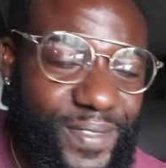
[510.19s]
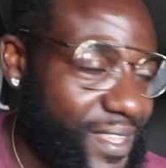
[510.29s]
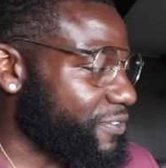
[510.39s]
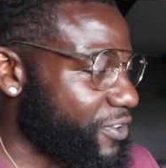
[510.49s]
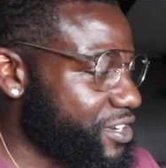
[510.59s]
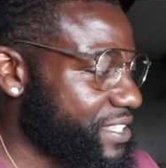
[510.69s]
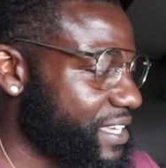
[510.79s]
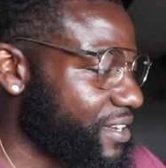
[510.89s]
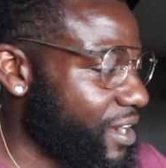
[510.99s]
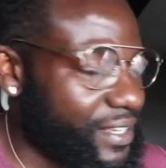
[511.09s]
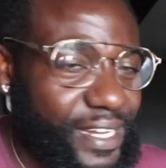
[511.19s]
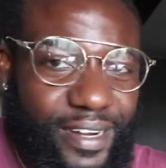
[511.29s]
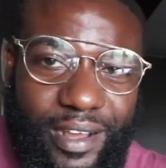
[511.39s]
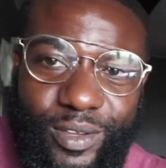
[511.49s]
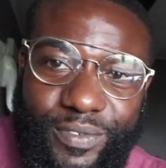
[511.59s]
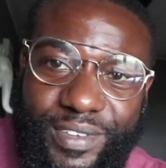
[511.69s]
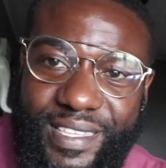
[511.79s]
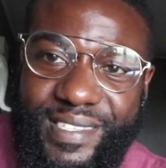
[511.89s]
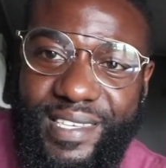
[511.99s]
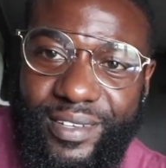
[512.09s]
The first thing on here, I don't know if you
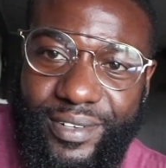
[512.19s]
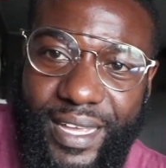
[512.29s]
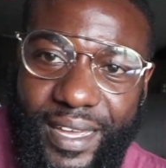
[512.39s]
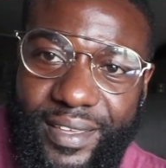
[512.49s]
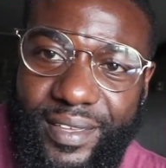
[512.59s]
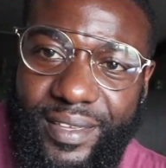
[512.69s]
can see it or not,